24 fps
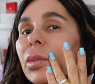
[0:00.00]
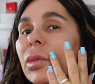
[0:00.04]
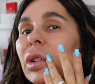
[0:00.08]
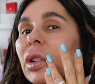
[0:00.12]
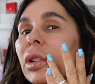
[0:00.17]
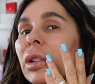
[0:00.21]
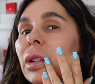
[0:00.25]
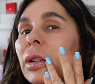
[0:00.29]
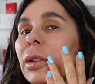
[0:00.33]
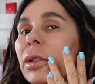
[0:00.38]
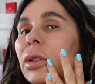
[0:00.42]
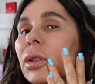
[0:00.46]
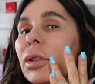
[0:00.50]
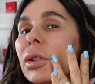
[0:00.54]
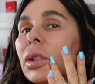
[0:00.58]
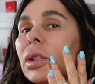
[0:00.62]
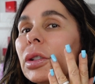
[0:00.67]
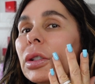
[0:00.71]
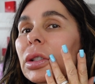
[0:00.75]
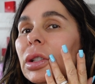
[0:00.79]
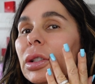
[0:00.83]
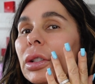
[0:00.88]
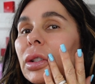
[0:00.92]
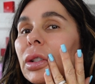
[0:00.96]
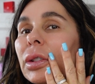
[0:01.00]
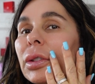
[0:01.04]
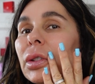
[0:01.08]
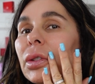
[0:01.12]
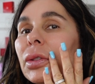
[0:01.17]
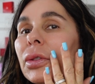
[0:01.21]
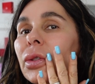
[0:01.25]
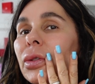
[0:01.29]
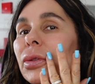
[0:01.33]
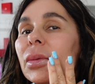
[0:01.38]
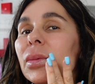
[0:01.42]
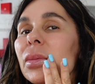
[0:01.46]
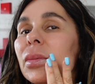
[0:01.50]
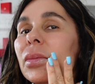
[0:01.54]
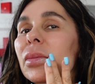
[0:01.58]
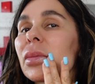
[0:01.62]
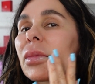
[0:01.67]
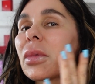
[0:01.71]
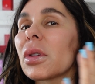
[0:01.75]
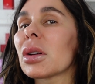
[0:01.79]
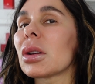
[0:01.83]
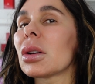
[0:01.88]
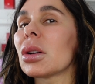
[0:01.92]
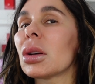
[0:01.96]
little darkness,
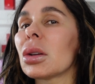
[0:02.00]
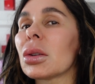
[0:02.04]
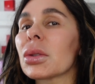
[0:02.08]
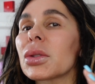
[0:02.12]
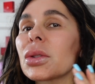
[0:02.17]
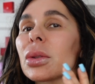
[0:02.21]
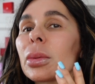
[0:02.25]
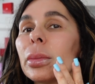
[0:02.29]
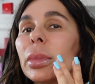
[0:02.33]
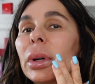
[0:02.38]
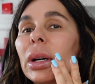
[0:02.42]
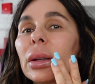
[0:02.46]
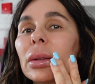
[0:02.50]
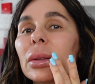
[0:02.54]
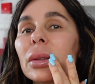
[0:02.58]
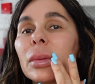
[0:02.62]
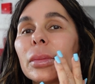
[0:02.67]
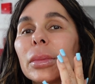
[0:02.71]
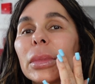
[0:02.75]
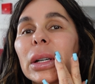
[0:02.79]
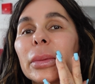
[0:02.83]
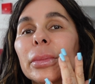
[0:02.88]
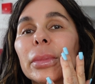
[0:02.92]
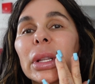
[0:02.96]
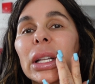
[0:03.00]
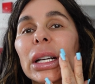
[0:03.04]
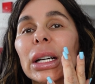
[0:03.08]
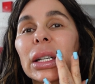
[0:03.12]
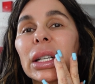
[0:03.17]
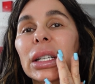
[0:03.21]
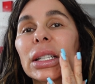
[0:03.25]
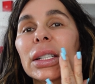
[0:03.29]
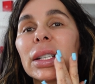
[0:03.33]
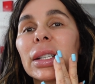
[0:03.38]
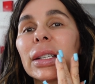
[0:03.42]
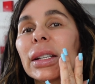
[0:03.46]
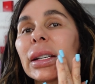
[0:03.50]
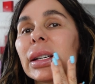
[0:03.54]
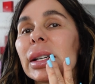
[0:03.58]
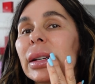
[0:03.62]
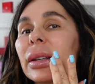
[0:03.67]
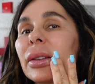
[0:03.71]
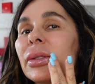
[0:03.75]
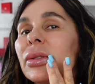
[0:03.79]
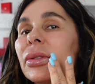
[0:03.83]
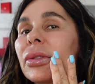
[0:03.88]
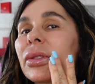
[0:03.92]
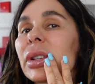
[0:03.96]
loss of volume and dieting
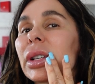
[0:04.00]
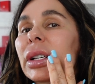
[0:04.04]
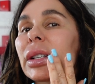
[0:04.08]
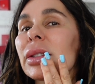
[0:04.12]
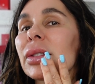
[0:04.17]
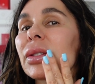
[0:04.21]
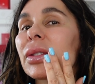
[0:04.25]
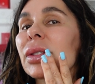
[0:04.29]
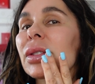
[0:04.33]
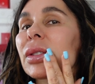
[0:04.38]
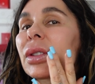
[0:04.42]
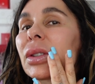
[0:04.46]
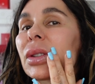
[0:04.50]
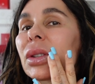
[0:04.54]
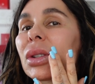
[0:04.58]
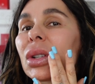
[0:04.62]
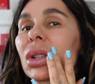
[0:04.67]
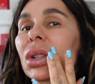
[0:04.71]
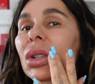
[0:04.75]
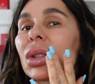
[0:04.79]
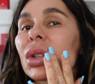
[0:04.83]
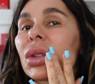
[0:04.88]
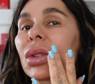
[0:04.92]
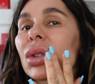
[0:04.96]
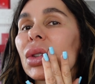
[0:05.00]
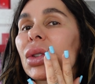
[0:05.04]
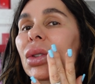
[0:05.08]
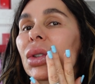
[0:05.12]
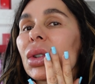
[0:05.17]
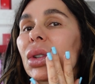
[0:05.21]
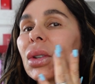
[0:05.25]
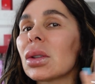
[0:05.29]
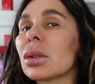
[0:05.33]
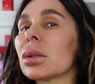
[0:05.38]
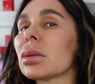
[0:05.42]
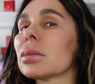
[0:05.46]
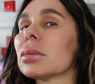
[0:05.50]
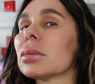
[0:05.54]
again, friends. So